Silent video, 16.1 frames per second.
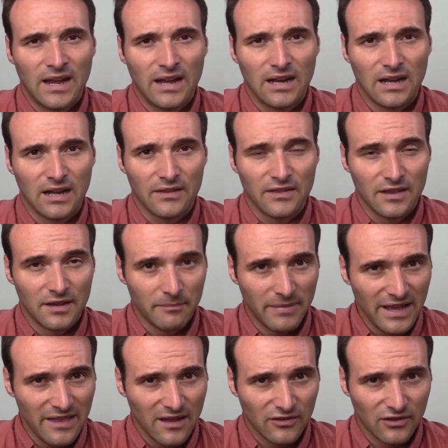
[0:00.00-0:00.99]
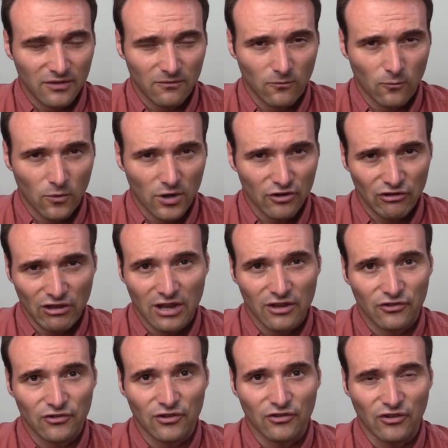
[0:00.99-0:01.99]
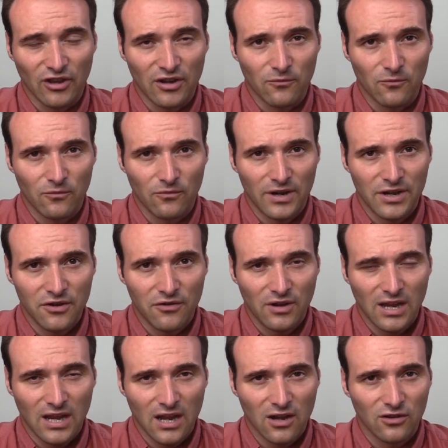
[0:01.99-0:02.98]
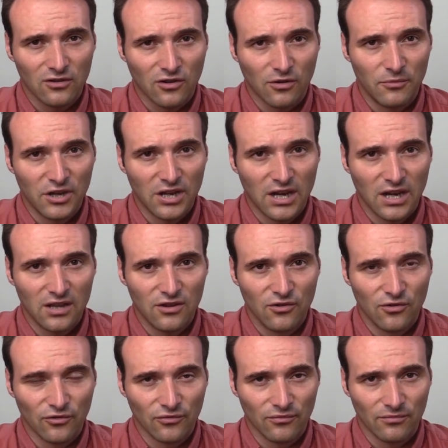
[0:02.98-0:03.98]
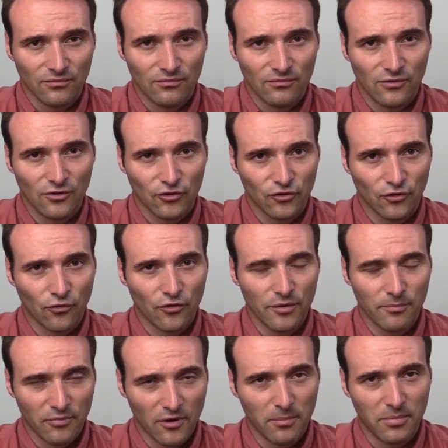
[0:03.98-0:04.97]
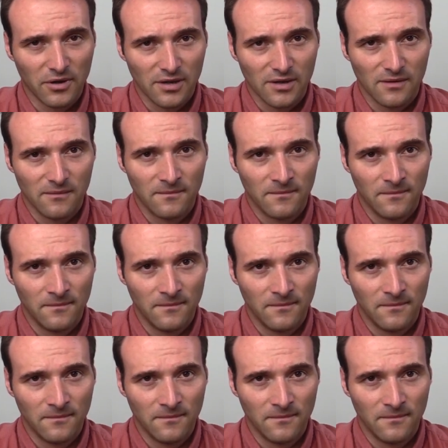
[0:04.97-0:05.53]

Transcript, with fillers: Uh, the bad, the worst answers are when you cannot communicate your your story properly.